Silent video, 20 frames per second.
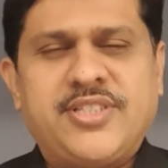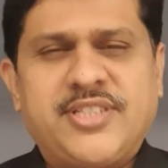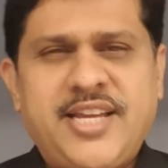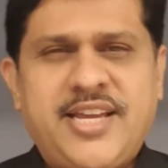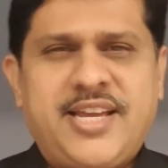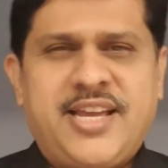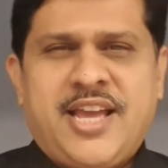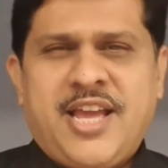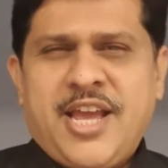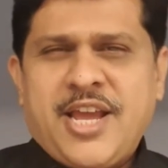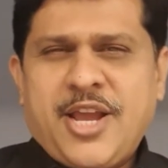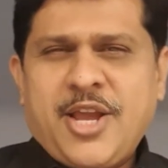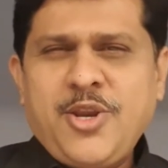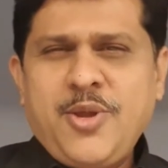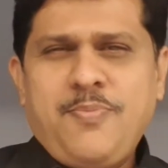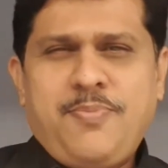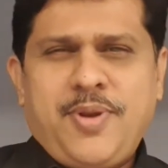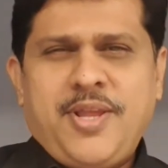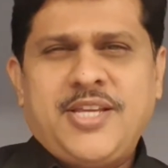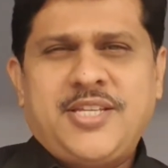Say, can you
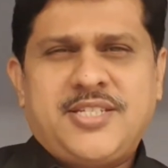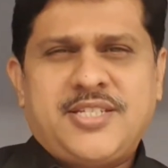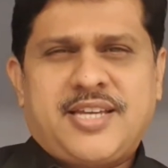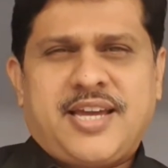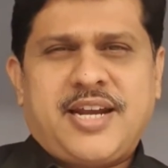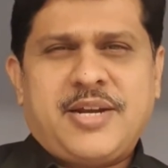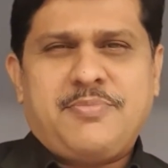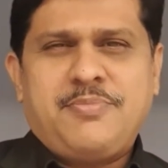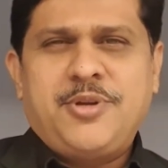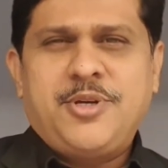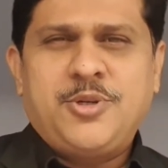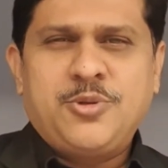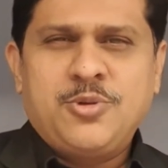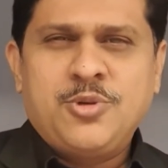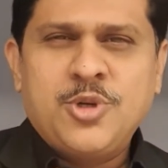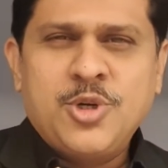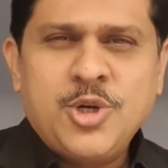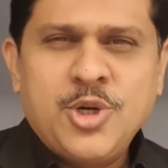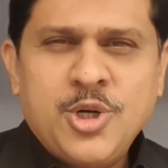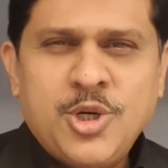please connect me
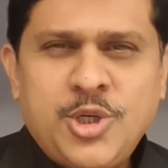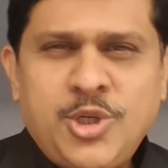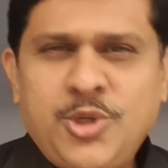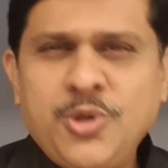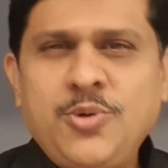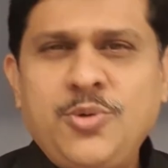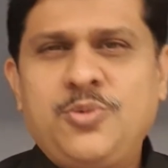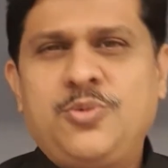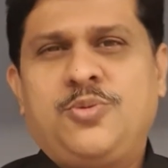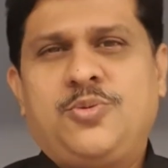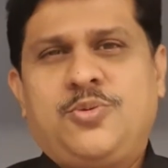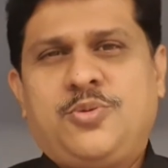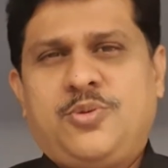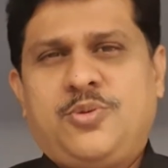to 2